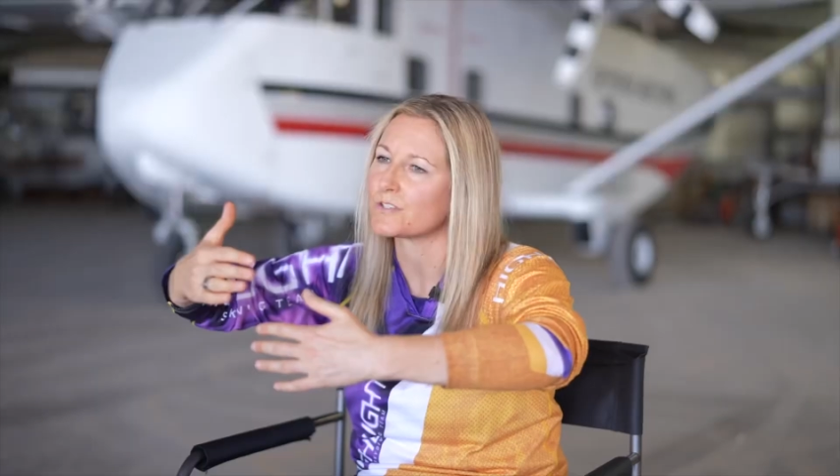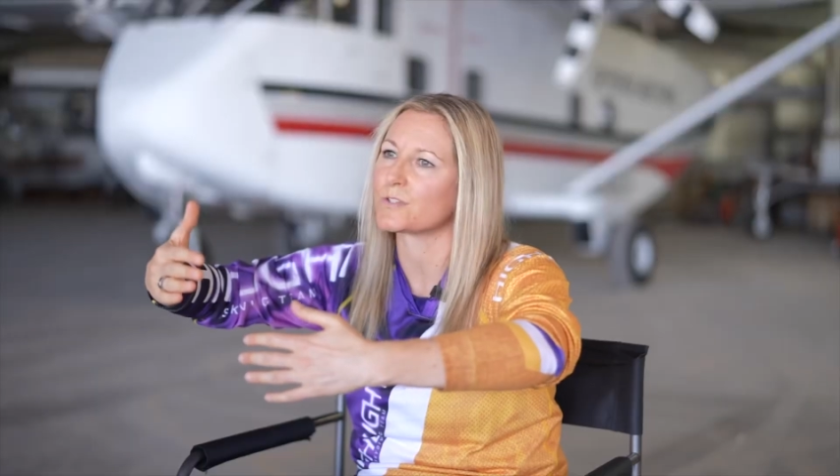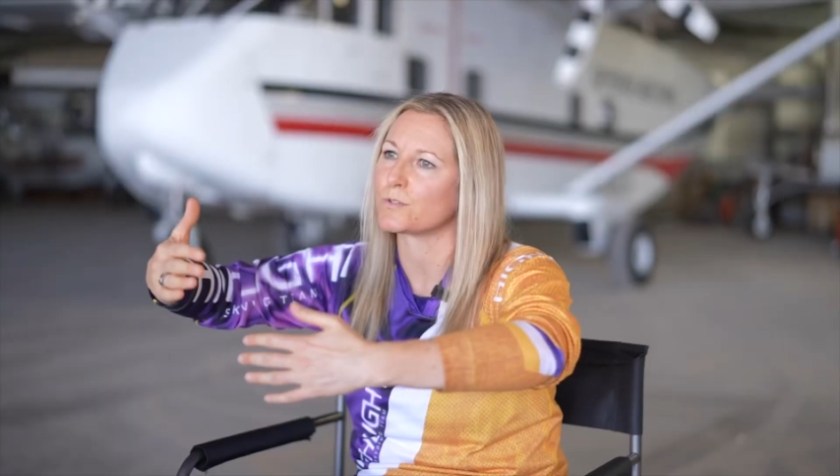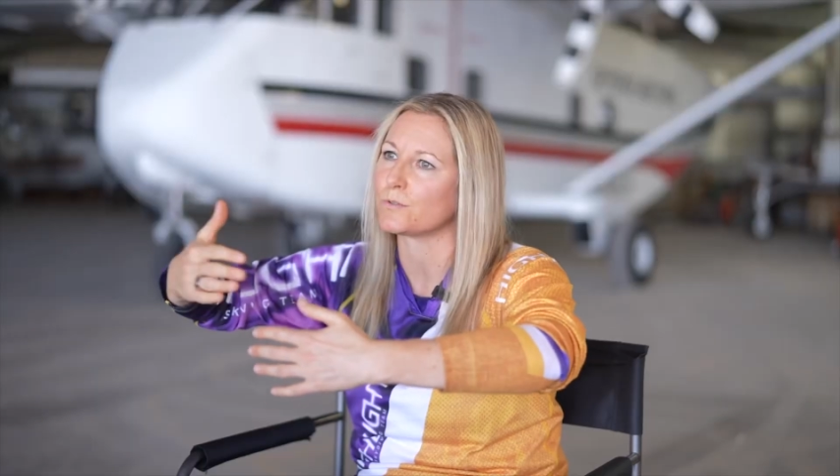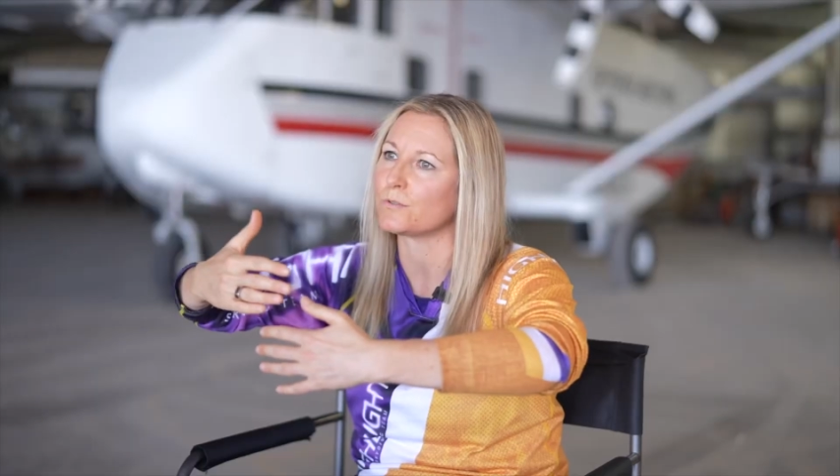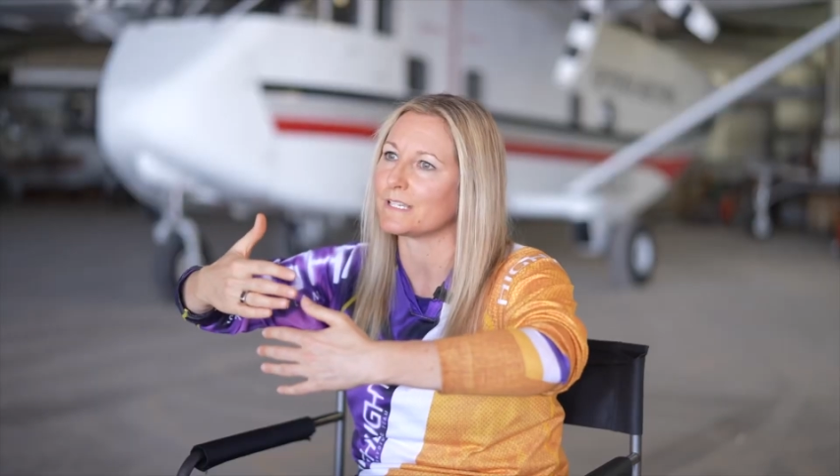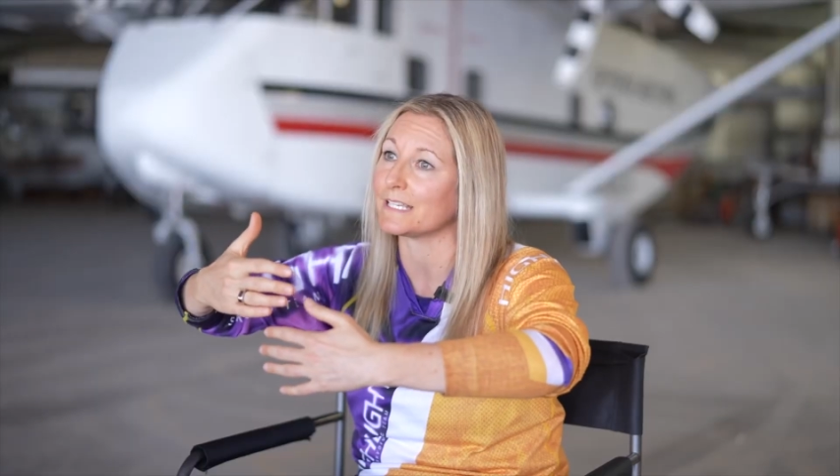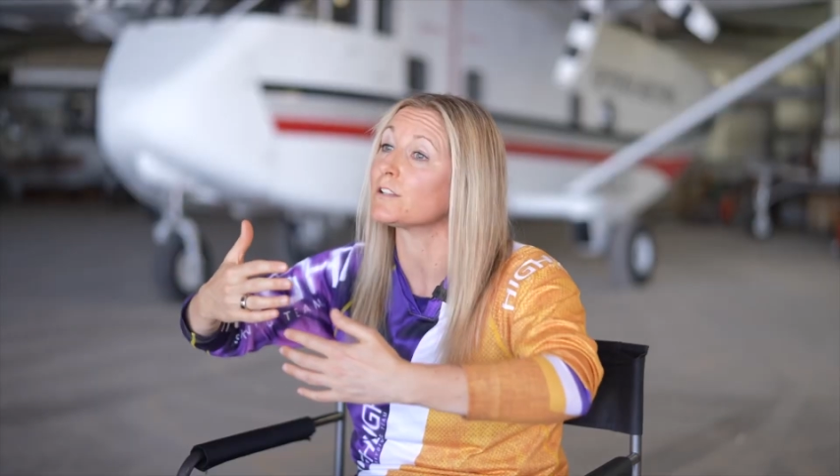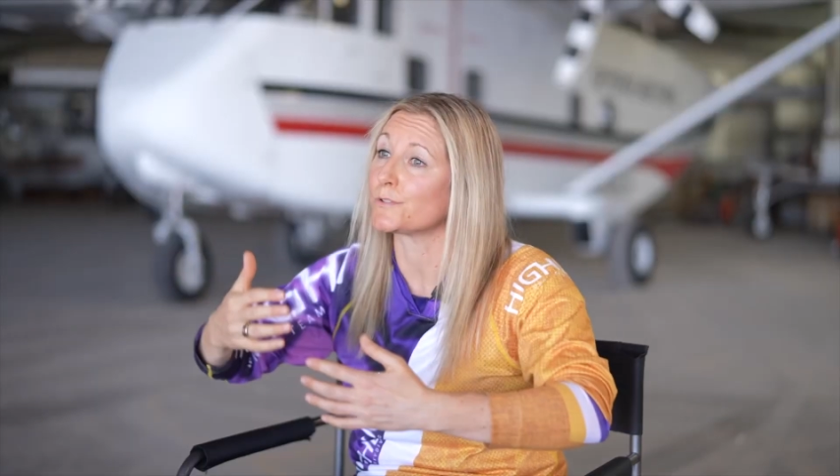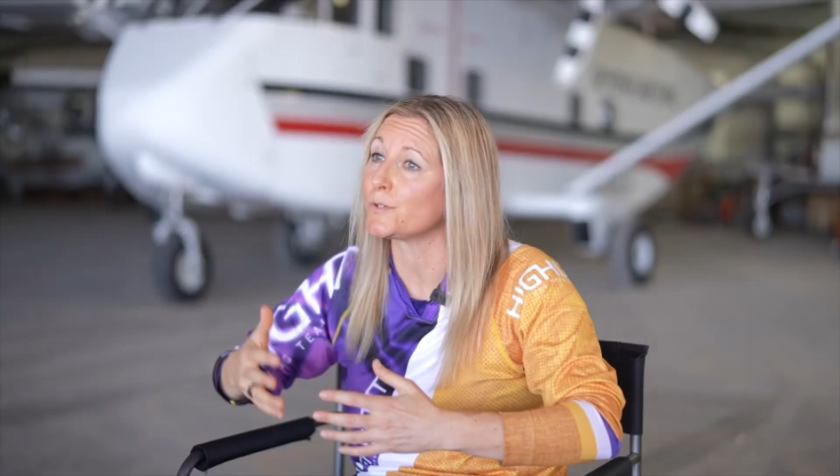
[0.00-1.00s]
to
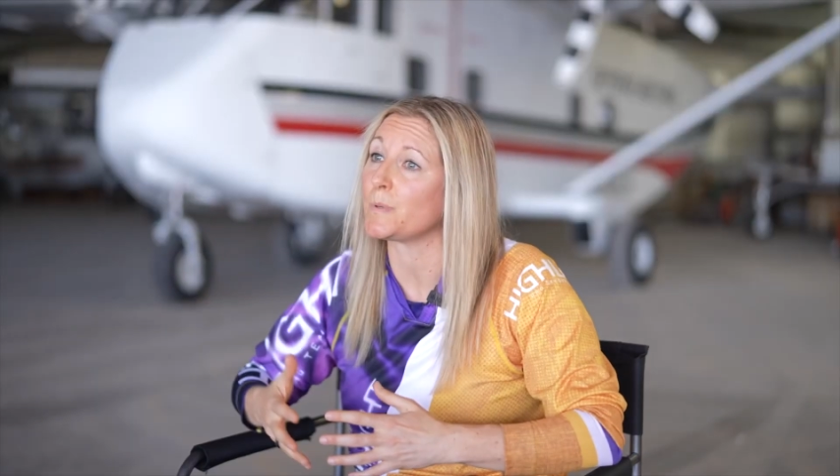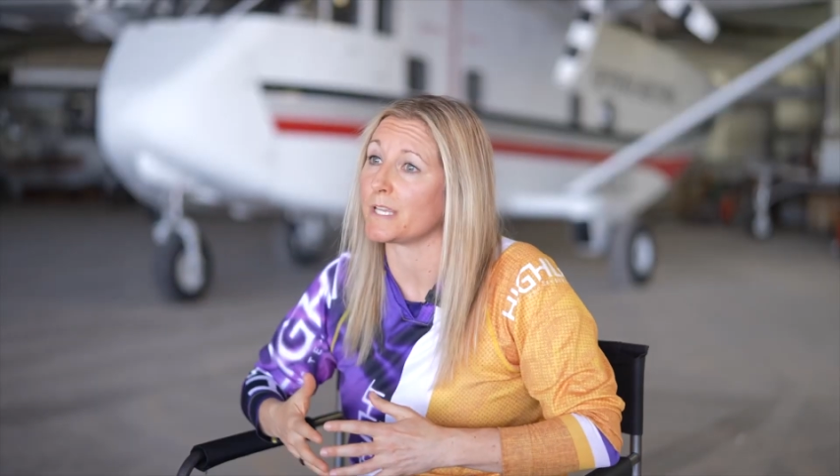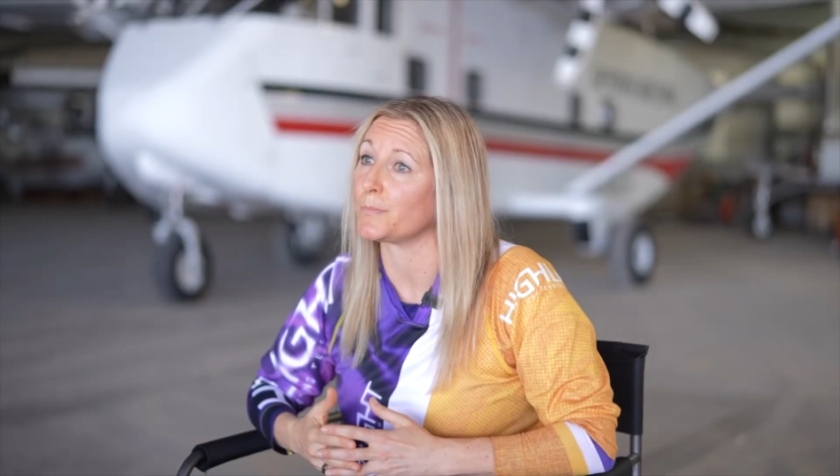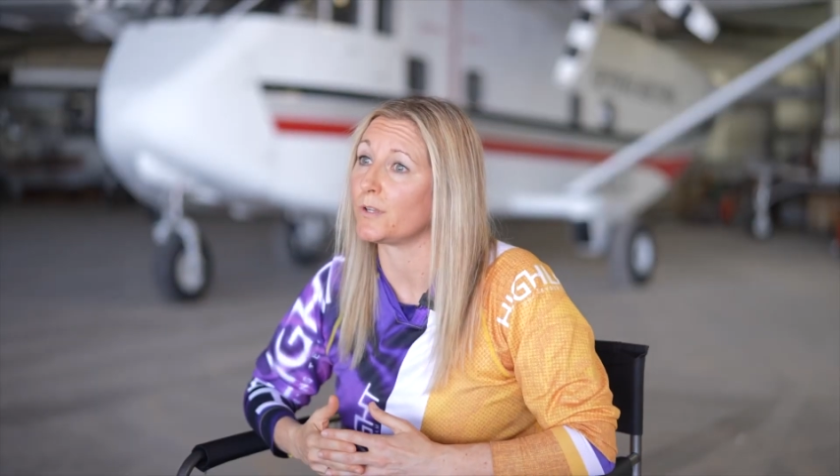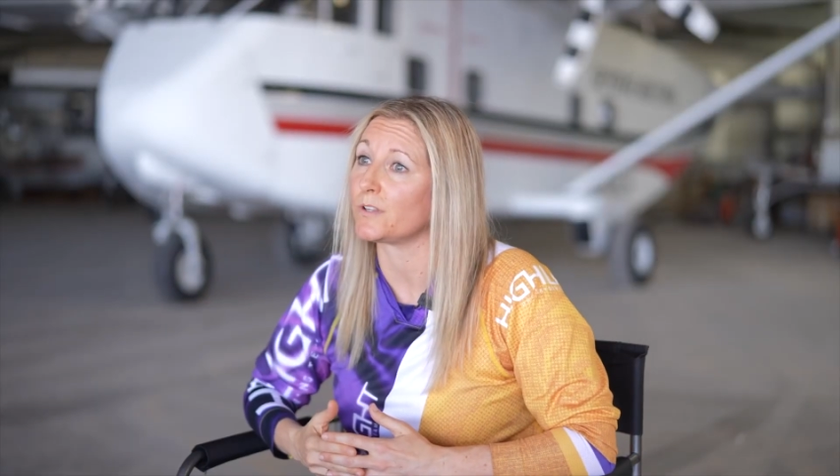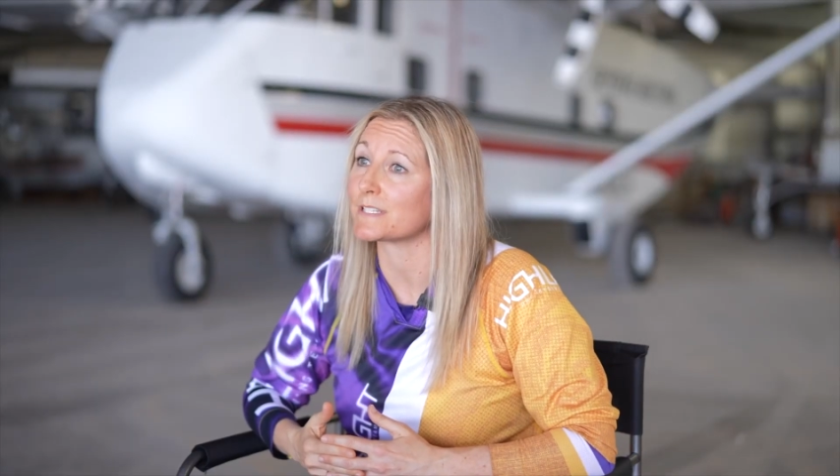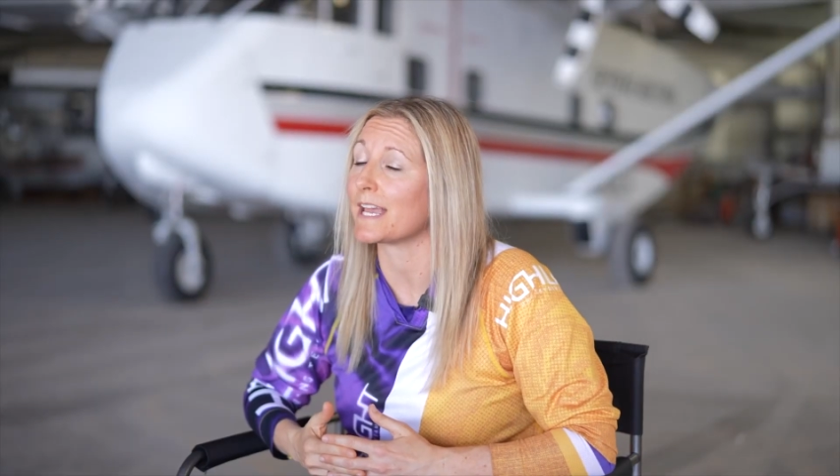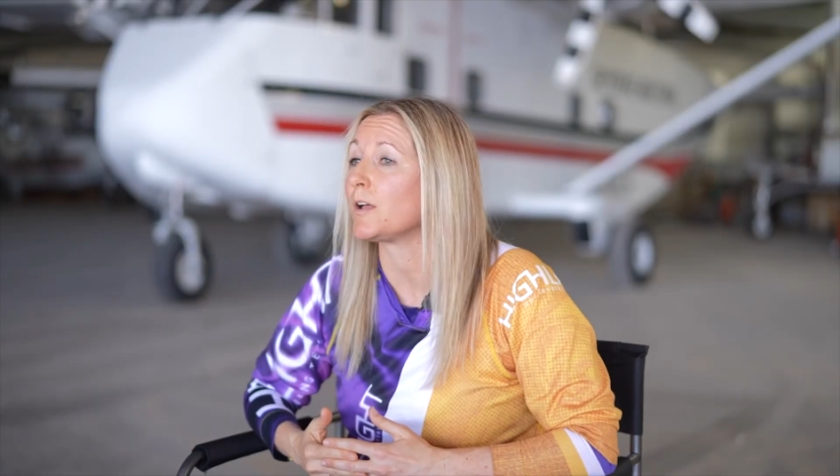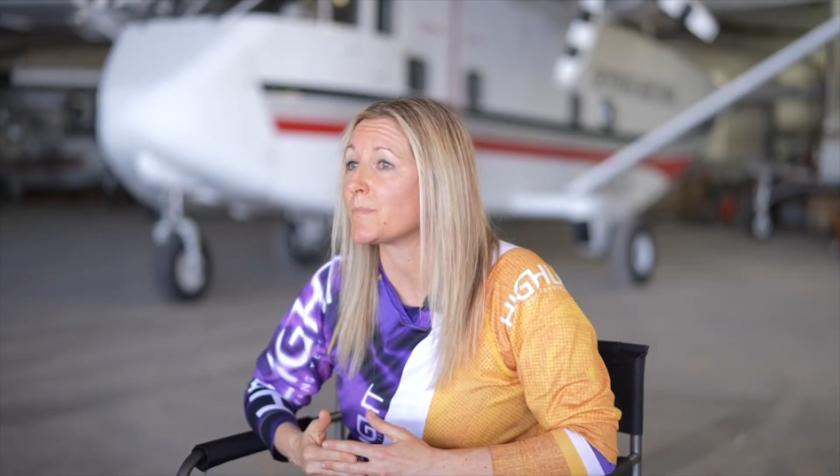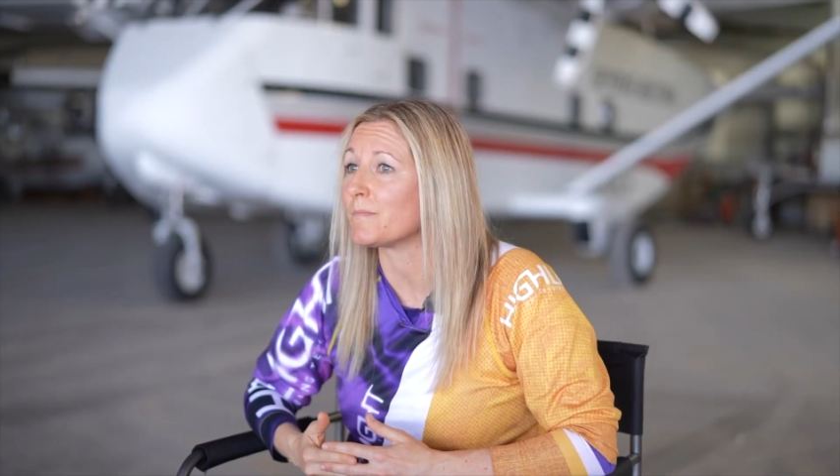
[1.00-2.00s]
include people, to
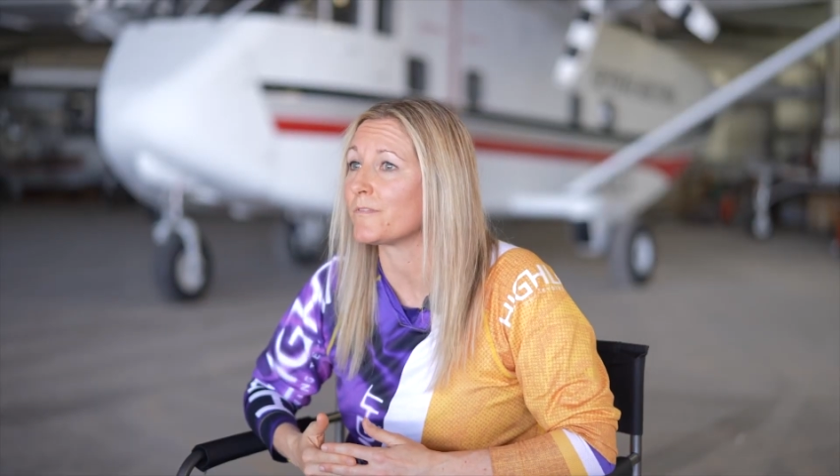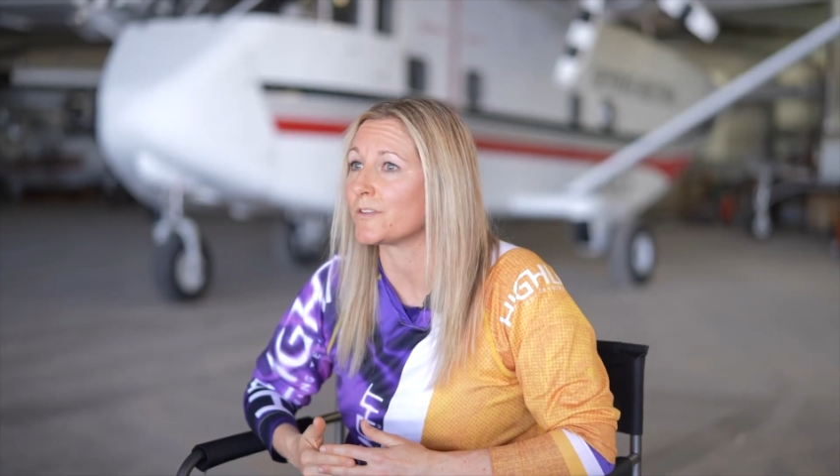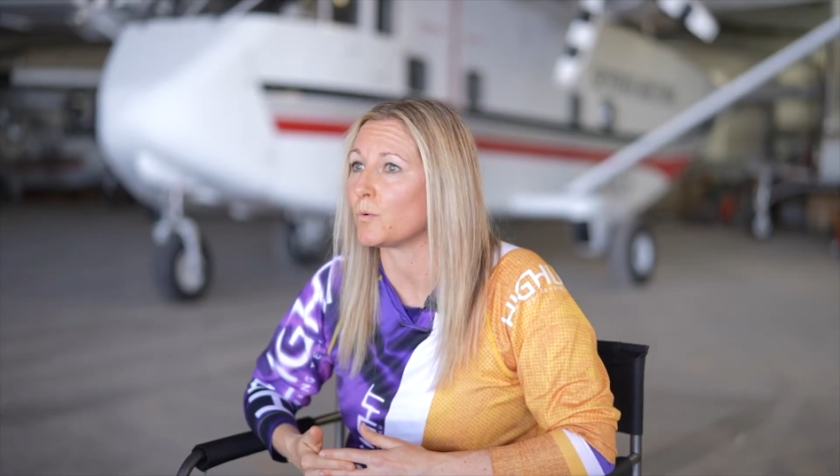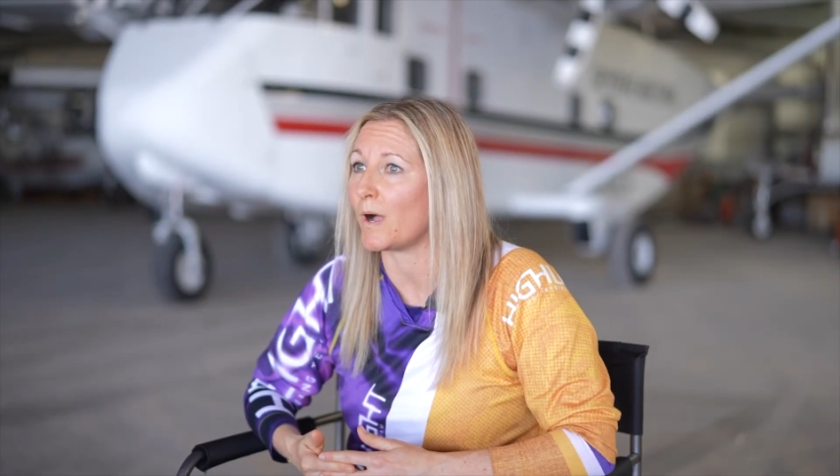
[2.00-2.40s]
help them feel